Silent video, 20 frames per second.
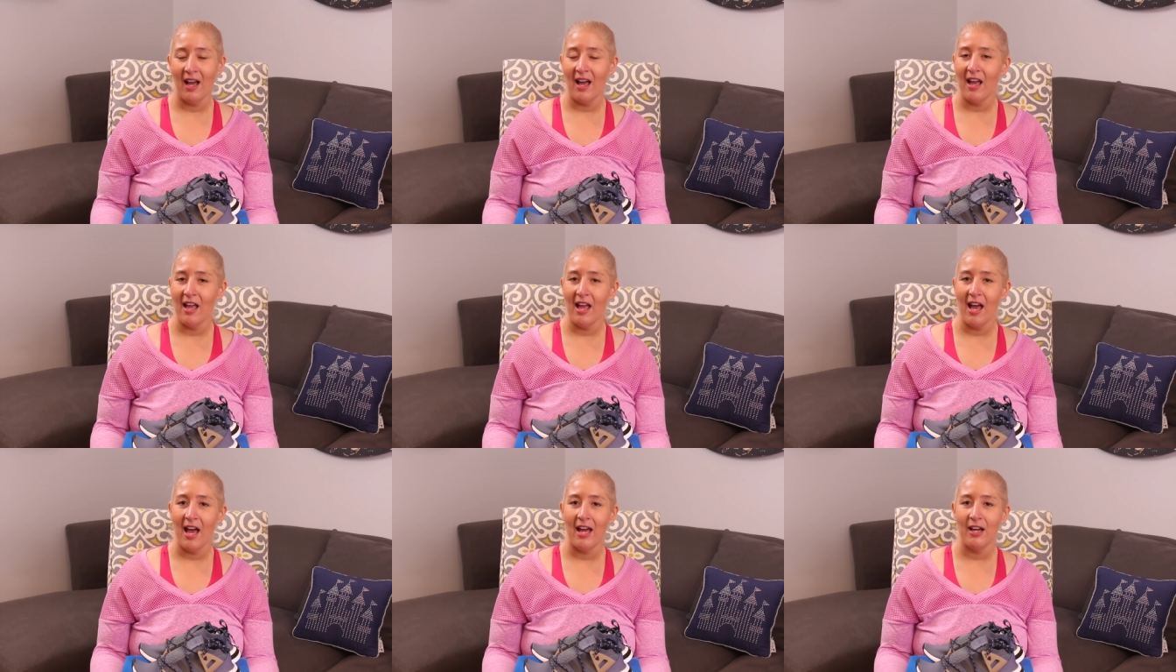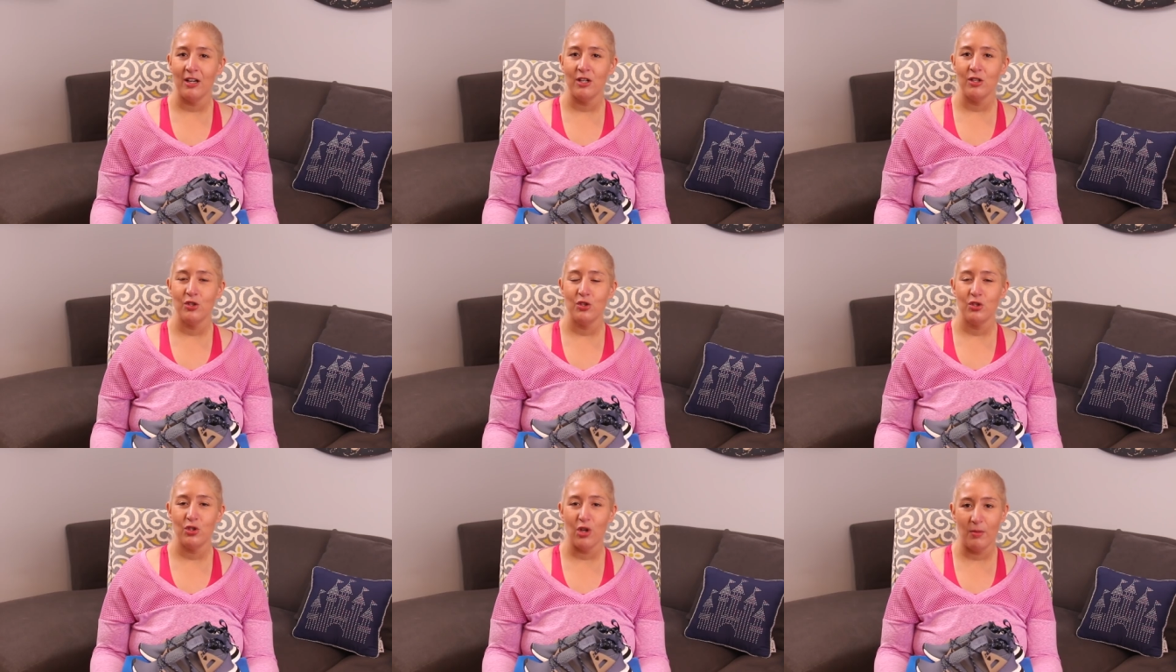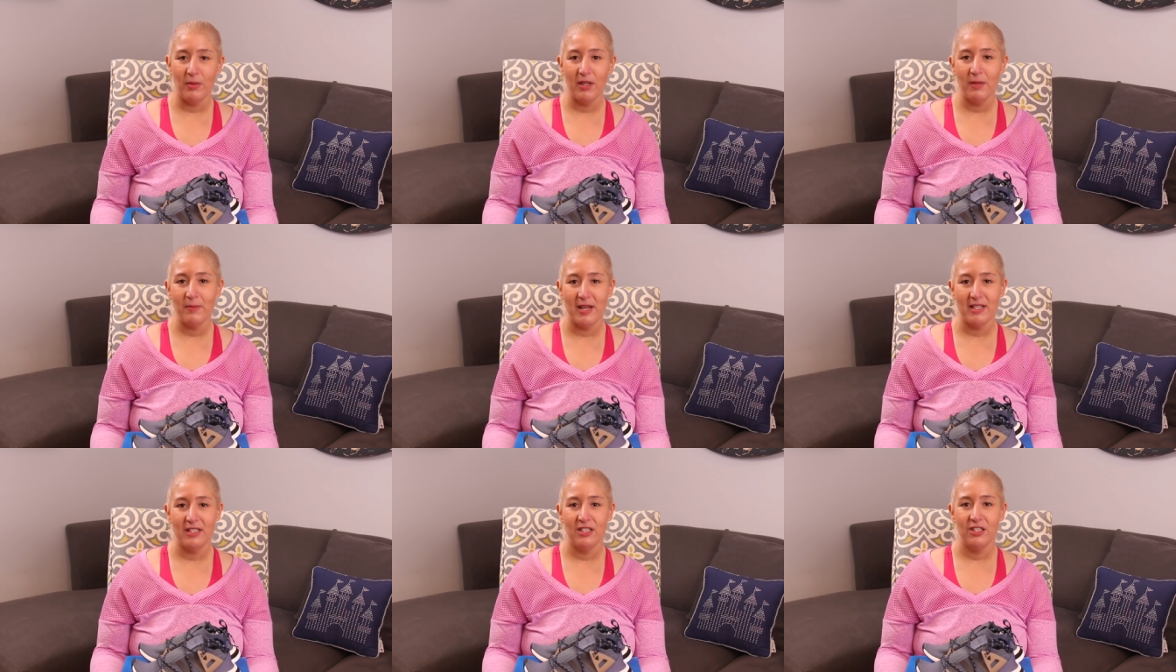I had so many
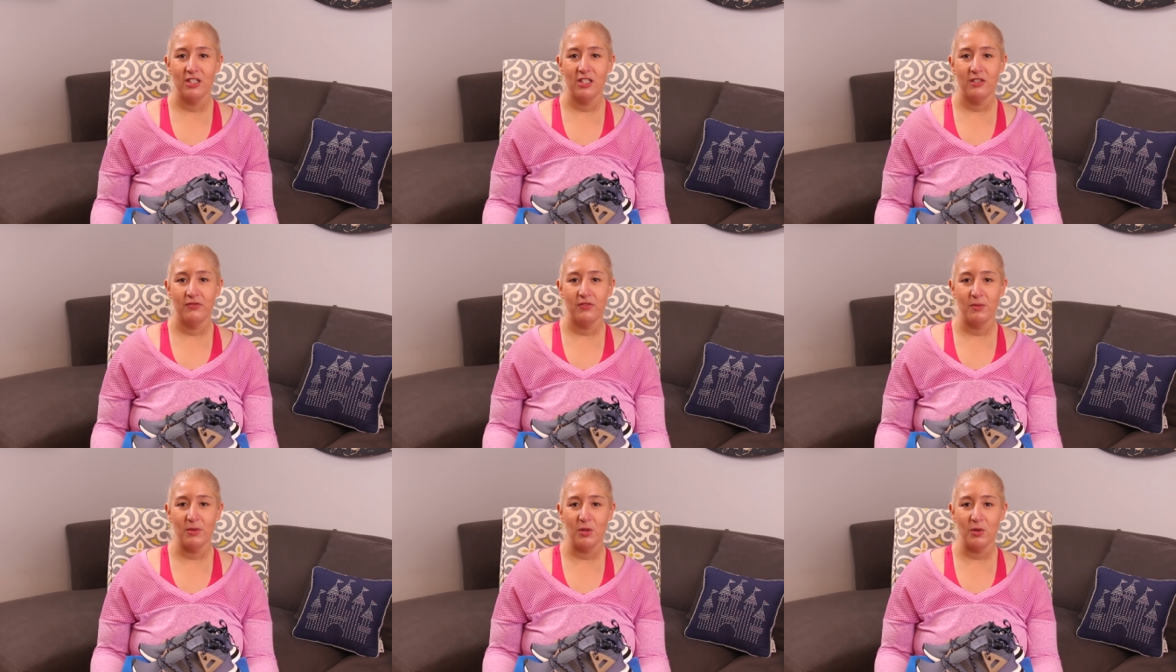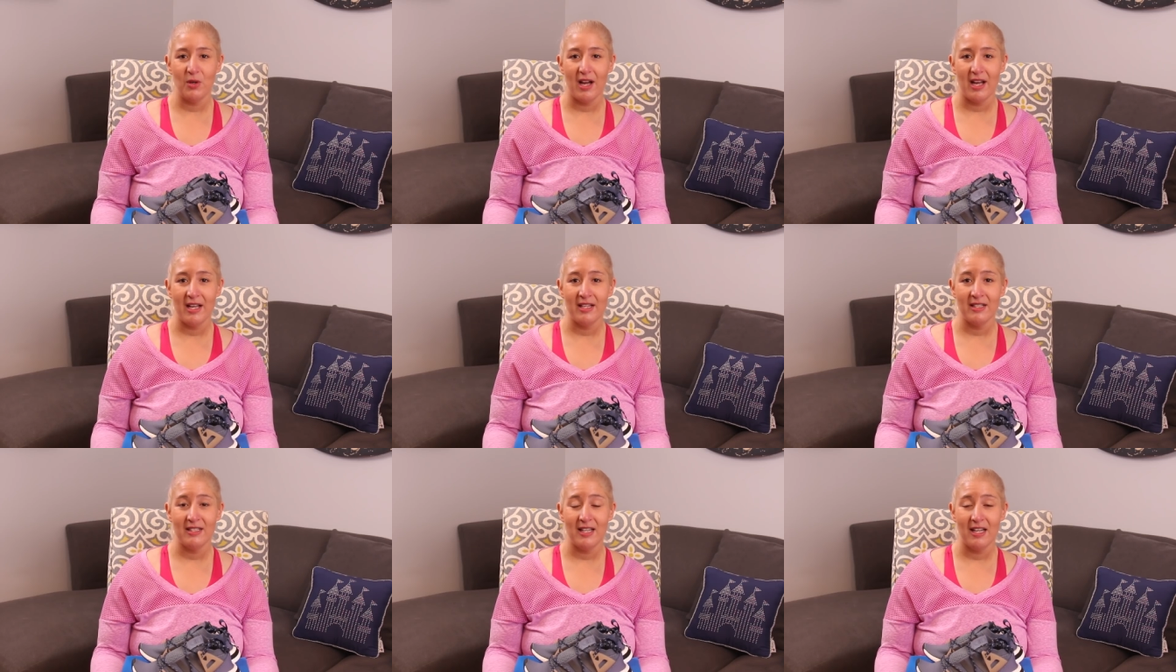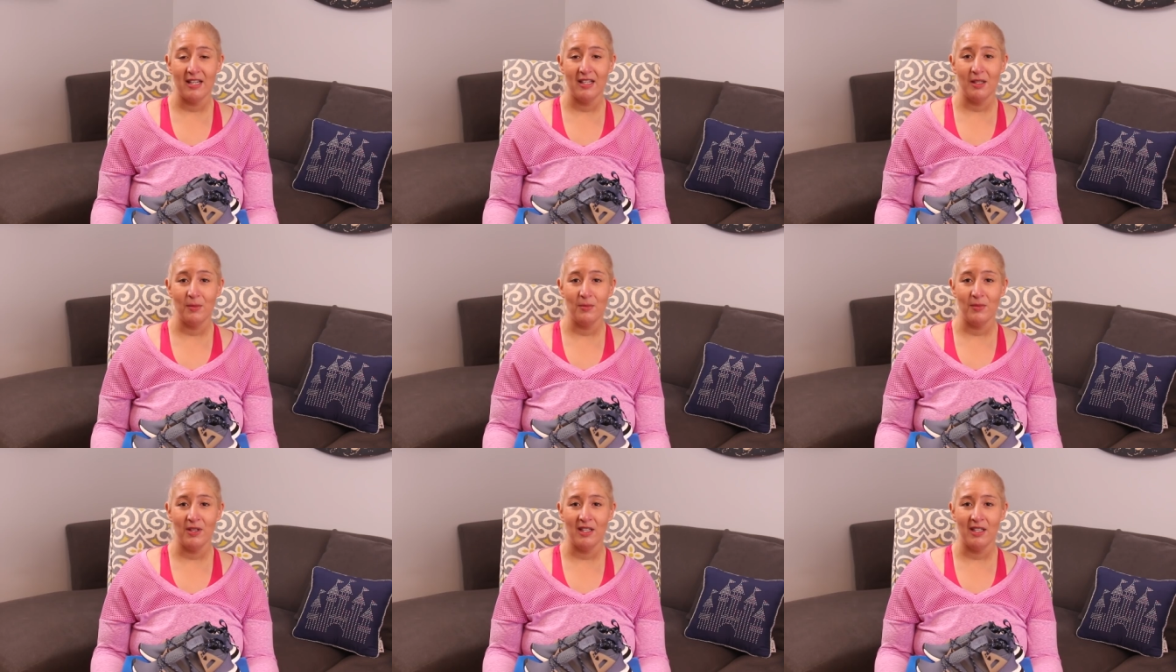messages from you guys
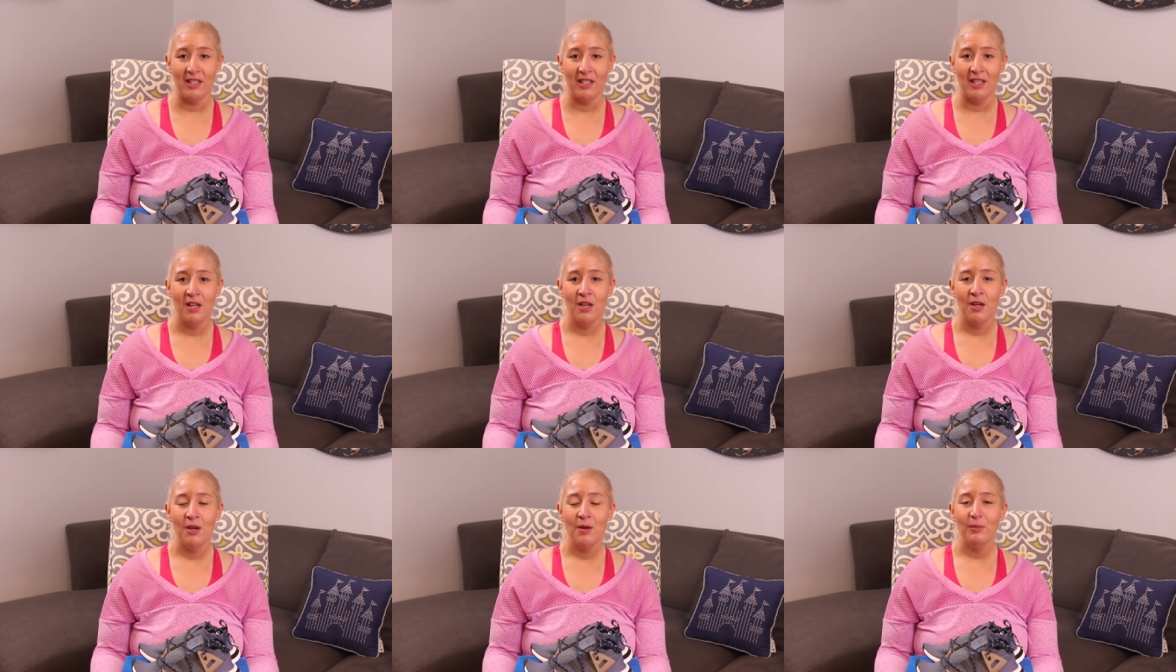sending me